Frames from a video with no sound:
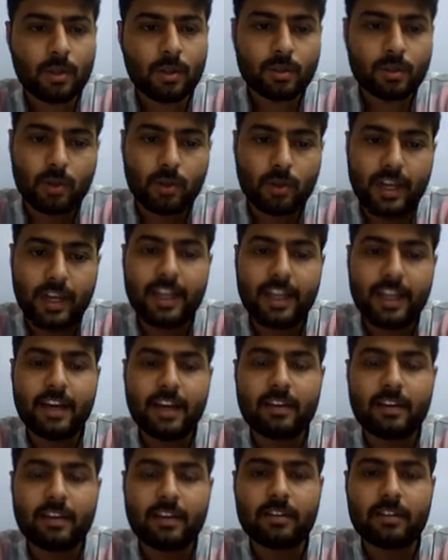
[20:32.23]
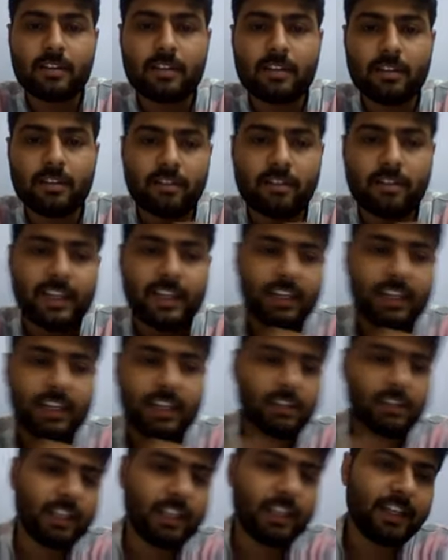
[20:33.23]
So here we can
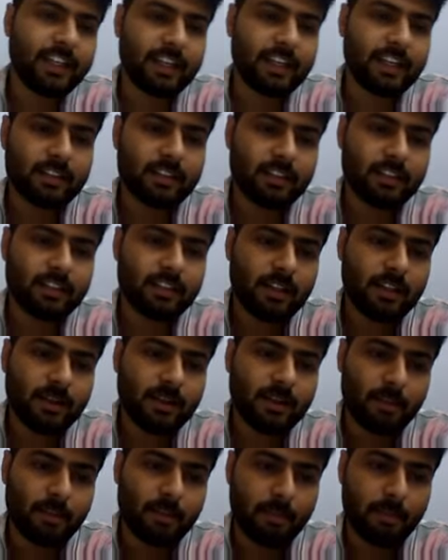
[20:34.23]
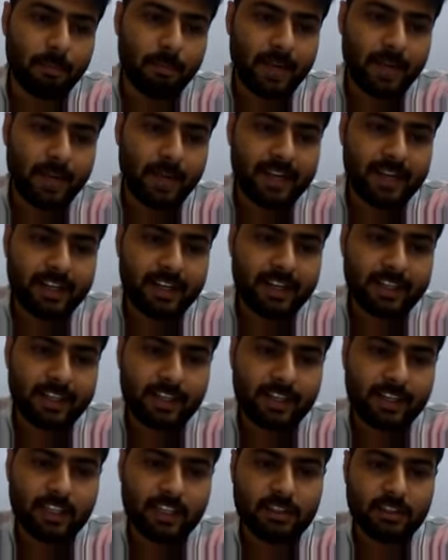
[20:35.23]
see that matter
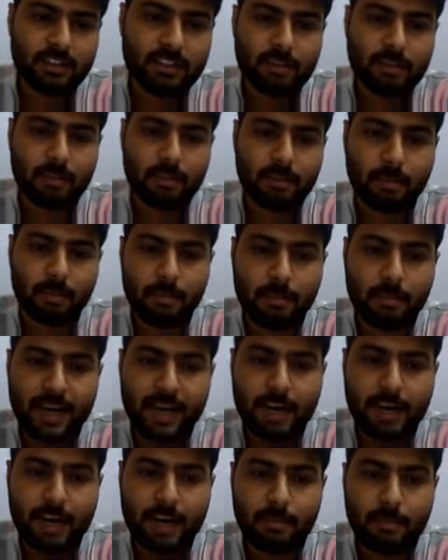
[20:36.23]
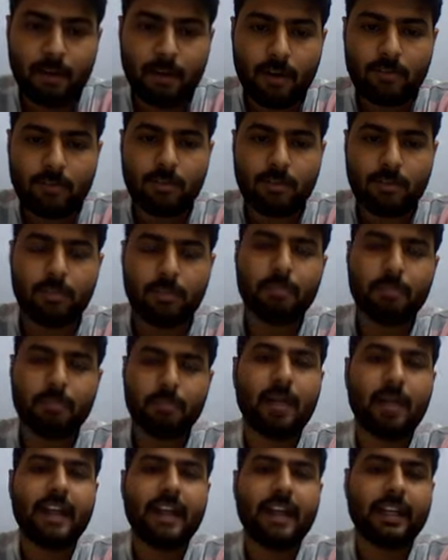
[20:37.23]
is made up of
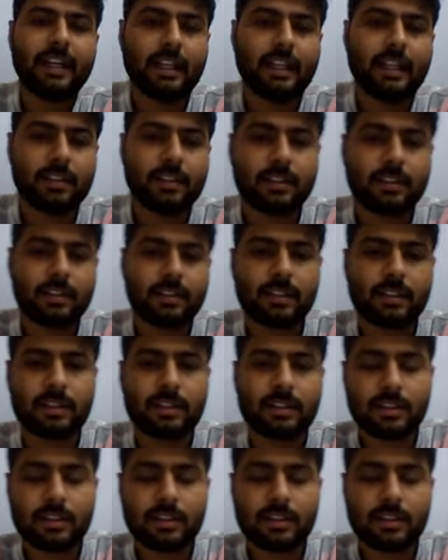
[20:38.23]
particles.